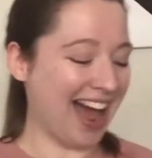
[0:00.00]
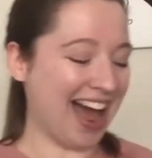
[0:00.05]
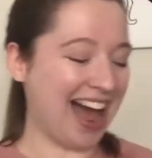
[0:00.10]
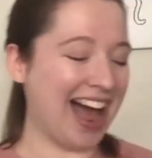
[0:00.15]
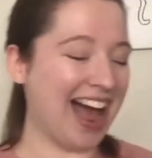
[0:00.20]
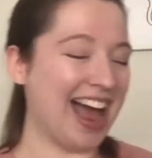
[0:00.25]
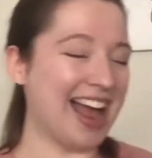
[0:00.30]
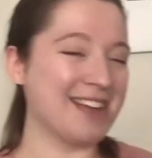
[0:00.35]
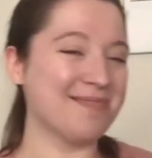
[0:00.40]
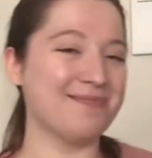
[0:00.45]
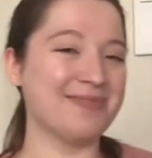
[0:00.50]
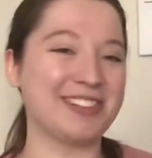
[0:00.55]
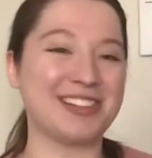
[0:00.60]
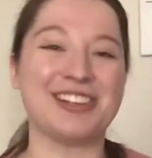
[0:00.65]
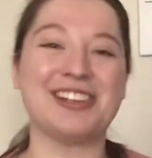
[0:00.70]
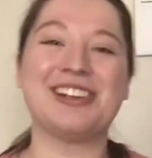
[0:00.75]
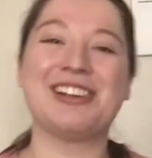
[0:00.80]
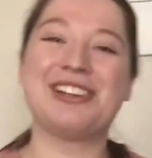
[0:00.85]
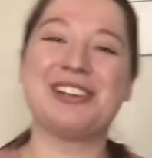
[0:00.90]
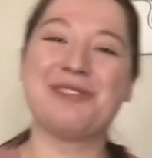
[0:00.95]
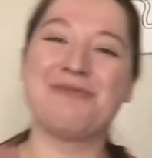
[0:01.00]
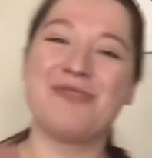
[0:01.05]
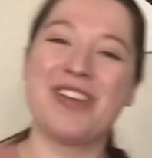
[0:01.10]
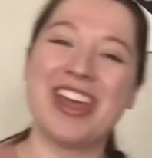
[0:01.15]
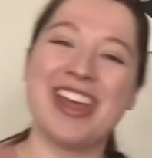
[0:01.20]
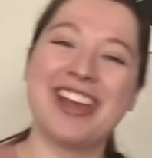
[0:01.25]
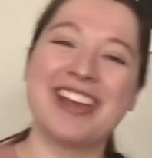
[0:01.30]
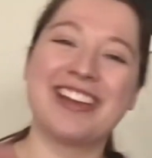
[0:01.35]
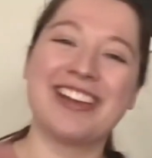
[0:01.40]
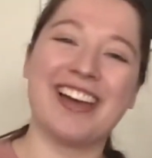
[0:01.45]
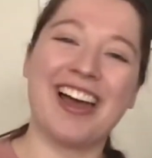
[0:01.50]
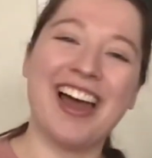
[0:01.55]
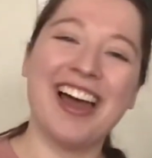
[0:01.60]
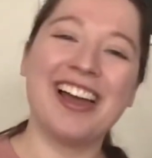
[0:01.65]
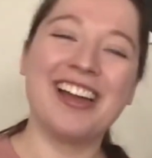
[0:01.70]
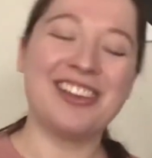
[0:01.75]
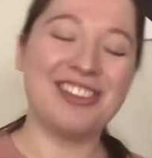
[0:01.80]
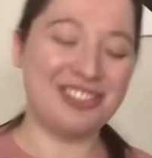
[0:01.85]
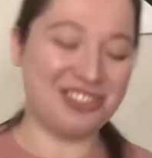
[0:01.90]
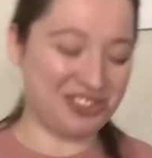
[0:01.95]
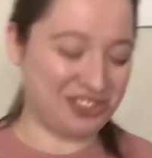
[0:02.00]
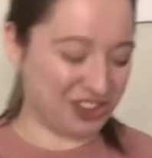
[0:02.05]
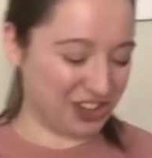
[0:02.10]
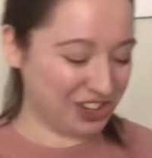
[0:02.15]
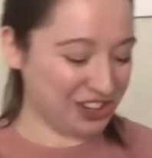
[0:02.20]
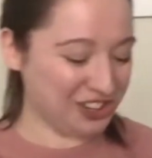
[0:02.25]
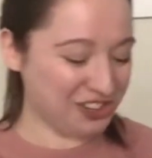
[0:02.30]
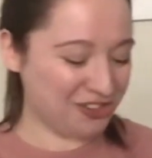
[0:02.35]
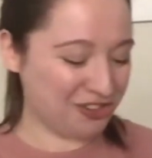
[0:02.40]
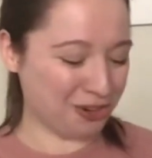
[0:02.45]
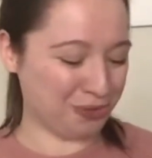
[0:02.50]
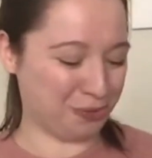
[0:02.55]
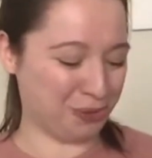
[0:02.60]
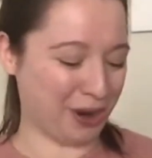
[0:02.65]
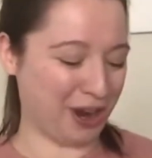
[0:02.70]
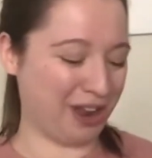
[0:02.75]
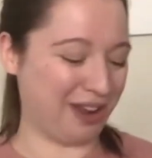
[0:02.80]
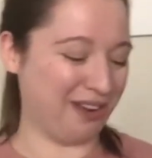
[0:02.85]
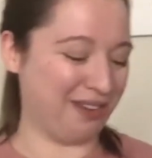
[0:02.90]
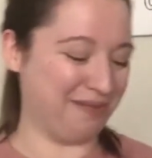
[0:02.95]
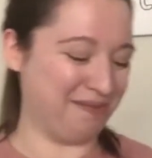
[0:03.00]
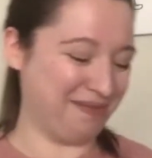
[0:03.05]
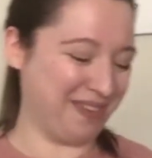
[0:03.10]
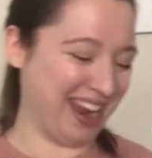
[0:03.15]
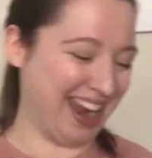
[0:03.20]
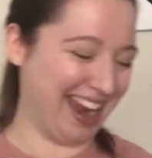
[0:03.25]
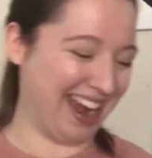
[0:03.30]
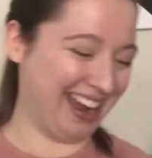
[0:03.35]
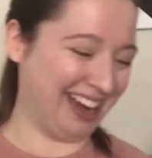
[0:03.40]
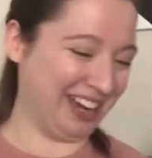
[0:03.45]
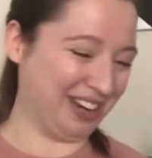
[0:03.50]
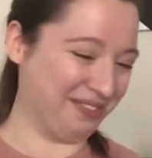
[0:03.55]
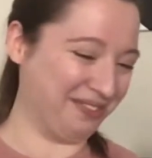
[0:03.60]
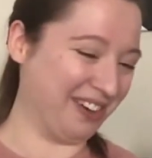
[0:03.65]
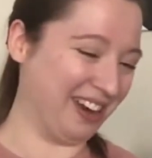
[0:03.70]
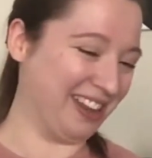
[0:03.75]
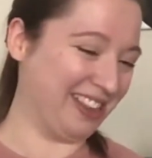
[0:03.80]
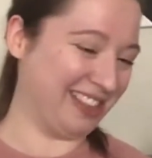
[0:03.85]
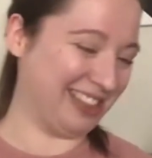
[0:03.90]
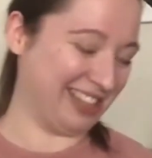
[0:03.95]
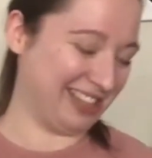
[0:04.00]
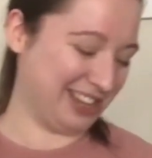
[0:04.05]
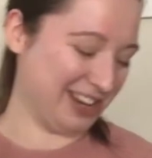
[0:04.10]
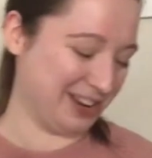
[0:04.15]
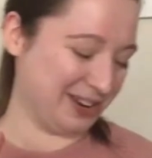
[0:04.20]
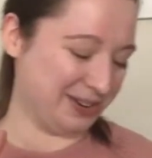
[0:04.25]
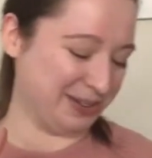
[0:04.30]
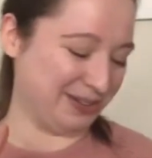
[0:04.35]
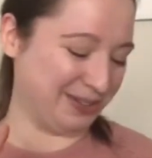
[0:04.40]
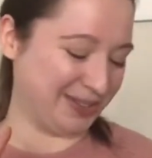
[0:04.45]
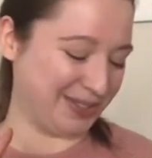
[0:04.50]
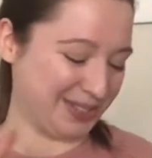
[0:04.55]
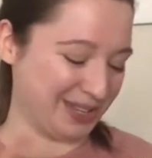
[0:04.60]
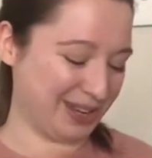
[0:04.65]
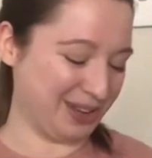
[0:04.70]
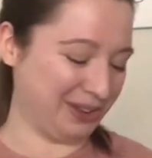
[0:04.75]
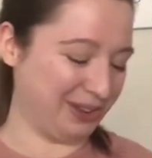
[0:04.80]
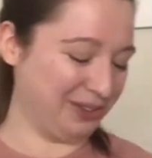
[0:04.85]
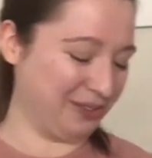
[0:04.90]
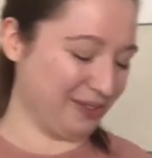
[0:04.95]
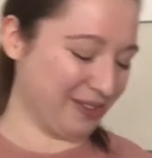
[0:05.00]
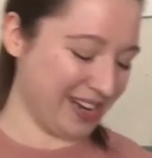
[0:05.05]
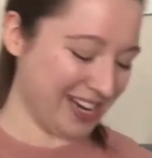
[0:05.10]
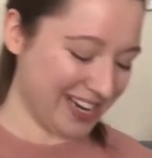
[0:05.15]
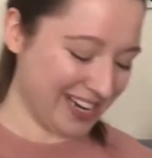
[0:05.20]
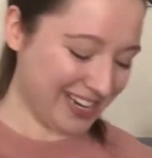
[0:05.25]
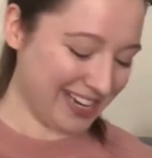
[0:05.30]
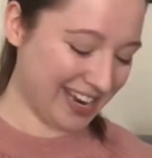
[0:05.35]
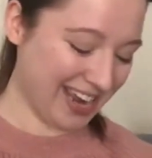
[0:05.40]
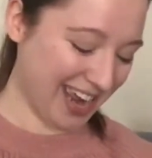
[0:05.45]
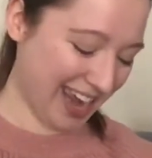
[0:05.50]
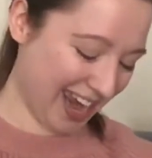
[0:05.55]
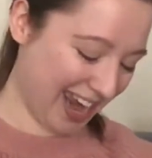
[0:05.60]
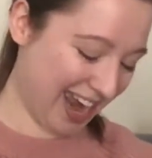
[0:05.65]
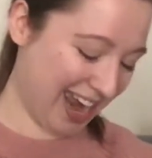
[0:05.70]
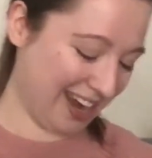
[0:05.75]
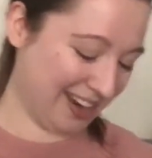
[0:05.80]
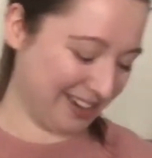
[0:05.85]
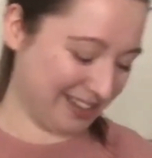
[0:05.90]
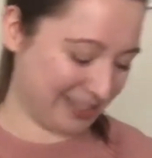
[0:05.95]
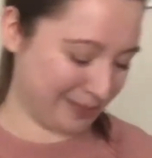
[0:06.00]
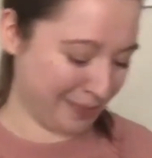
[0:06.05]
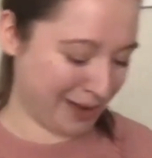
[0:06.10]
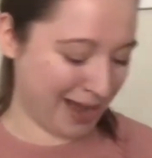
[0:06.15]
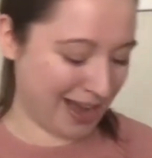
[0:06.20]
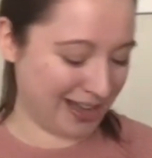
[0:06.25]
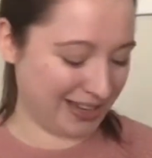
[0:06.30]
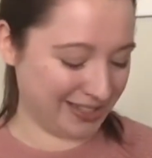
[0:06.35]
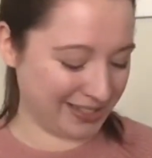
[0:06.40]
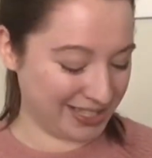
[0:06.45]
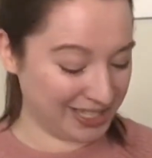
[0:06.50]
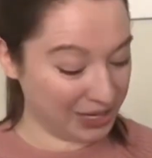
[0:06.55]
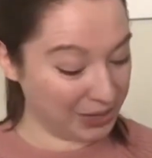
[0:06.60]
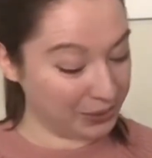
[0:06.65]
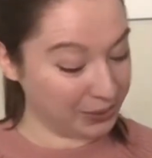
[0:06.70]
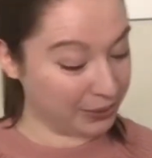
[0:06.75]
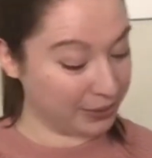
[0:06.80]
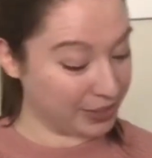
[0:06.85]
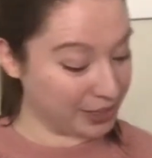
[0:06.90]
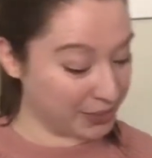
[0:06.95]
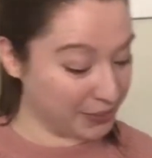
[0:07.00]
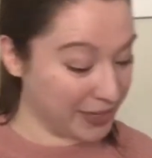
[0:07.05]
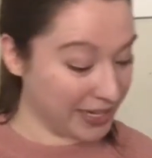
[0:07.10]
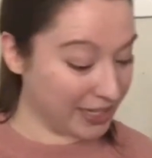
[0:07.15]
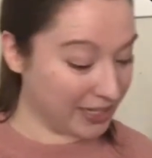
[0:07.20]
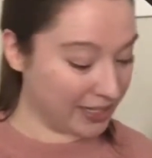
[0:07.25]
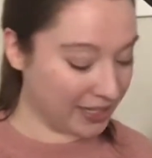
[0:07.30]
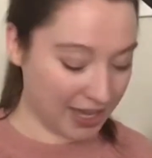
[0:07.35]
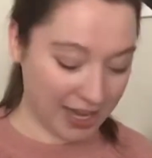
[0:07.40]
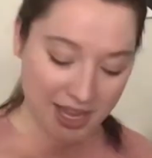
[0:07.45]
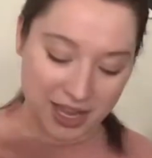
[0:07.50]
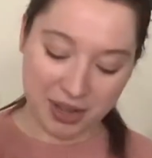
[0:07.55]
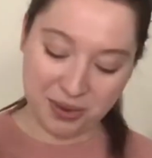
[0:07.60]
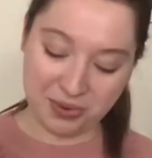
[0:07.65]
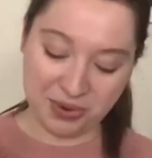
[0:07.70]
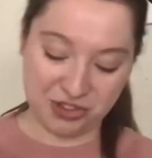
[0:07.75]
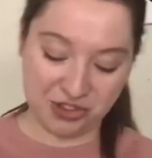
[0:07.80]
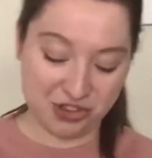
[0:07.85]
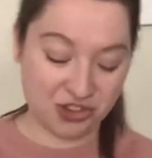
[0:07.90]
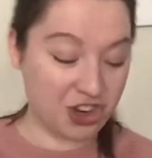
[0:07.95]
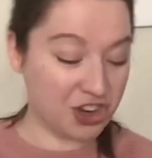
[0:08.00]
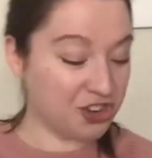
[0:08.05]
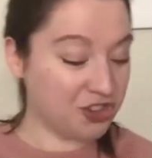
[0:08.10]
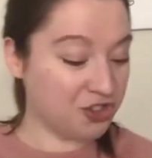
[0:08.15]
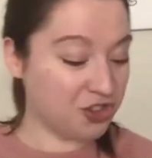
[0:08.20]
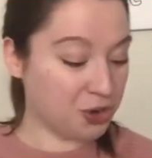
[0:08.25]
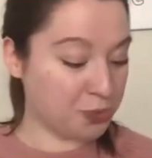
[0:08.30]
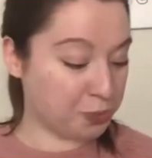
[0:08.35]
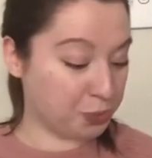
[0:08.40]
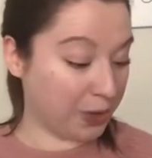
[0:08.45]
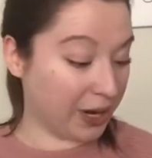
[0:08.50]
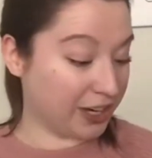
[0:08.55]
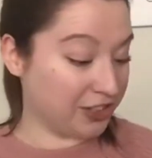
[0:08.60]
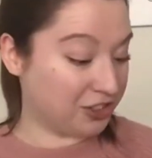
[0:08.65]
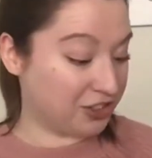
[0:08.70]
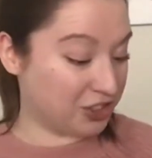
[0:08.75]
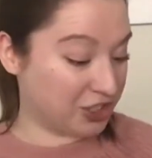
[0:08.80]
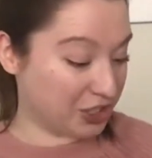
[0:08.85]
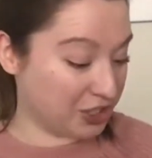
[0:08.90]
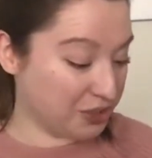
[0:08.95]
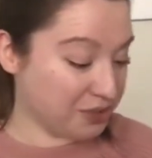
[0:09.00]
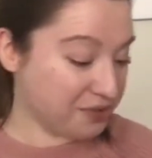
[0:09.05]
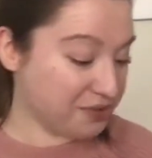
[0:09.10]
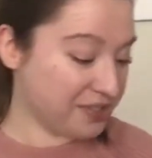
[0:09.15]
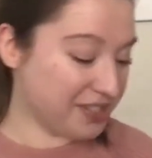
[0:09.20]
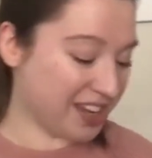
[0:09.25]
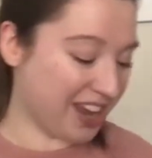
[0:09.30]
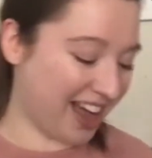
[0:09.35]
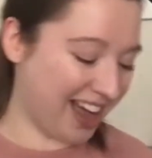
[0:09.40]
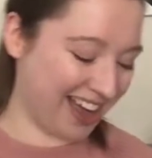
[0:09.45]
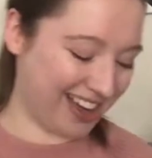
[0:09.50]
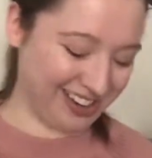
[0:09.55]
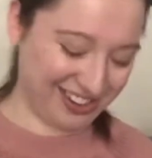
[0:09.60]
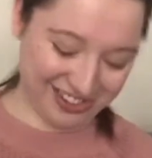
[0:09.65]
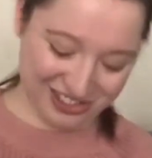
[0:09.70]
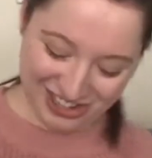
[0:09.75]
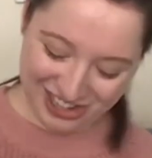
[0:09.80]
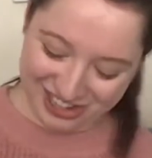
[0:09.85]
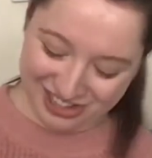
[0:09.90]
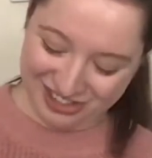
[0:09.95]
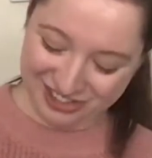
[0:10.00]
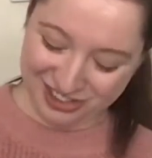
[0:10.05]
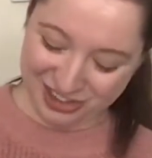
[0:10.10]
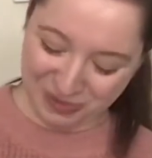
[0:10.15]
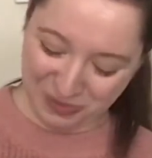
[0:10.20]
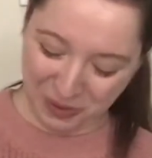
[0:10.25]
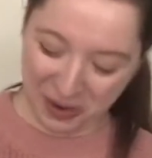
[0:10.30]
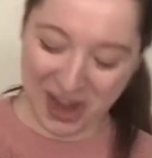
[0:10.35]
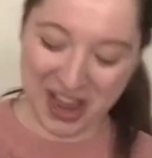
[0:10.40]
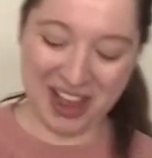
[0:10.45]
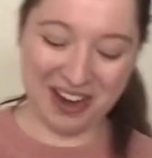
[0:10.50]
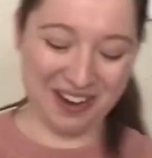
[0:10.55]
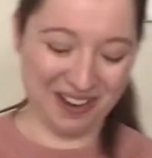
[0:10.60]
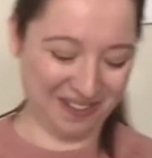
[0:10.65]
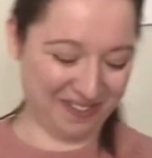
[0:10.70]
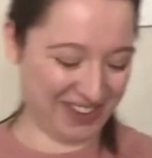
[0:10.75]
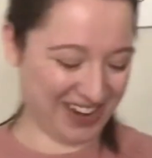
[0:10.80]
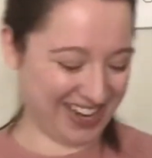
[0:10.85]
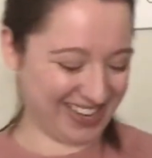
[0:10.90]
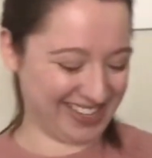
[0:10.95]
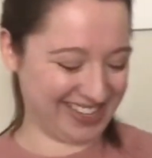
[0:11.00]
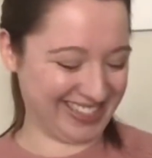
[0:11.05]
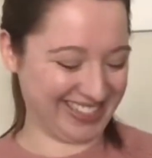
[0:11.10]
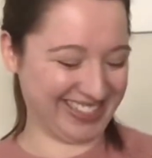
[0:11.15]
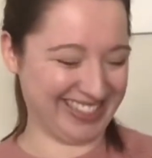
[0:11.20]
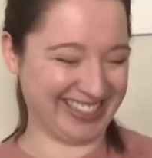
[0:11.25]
I'm gonna make a gingerbread man with a nose so neat and a smile so sweet with gingerbread shoes on gingerbread feet.